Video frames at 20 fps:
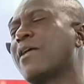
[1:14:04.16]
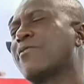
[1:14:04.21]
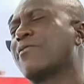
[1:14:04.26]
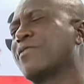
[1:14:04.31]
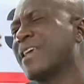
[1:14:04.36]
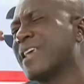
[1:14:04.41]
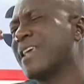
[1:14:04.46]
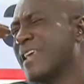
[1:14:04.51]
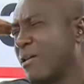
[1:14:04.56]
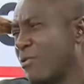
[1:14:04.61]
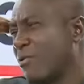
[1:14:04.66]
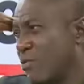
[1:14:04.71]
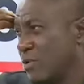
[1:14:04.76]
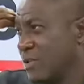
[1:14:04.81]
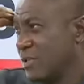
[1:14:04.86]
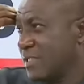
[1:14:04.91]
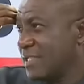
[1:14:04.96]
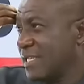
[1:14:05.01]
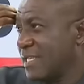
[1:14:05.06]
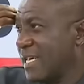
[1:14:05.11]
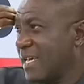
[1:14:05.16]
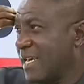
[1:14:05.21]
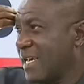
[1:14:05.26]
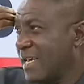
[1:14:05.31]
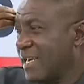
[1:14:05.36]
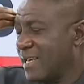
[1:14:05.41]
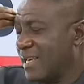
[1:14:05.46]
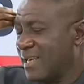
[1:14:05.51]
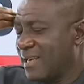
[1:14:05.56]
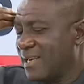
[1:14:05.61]
what dream you on
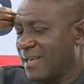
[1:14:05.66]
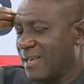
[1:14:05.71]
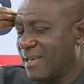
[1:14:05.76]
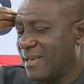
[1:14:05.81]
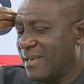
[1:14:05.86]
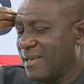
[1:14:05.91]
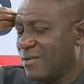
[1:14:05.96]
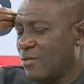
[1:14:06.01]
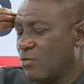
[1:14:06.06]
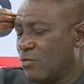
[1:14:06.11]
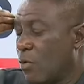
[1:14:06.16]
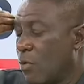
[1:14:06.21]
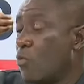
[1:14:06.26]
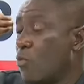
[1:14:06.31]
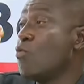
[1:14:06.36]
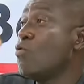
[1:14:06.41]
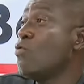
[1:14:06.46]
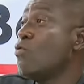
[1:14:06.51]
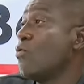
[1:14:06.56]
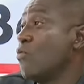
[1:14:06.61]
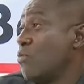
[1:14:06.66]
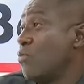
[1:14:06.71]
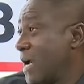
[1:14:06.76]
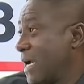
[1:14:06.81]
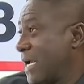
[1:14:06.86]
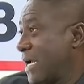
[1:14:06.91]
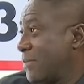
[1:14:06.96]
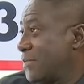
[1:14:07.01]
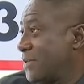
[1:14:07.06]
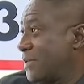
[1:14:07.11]
say
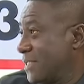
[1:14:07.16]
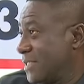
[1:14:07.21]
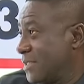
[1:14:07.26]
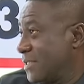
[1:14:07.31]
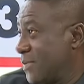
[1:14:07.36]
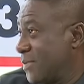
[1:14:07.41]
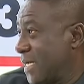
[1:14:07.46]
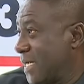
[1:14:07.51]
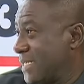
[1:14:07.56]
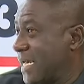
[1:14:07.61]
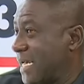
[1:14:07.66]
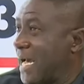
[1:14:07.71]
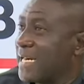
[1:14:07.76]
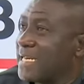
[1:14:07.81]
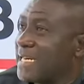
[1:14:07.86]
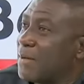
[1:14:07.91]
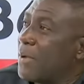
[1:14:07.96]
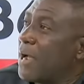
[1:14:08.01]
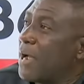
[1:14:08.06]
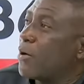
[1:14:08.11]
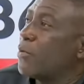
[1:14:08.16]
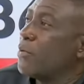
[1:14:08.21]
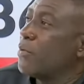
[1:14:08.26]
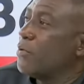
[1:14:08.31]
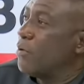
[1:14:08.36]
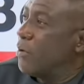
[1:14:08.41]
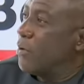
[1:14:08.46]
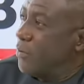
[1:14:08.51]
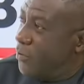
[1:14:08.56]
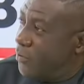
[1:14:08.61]
Omu Captain Smart. Adeba
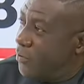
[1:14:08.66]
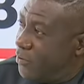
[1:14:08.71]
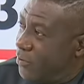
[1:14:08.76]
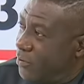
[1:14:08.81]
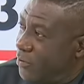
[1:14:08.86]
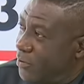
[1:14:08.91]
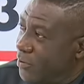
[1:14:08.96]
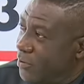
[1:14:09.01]
kubi wo me ho.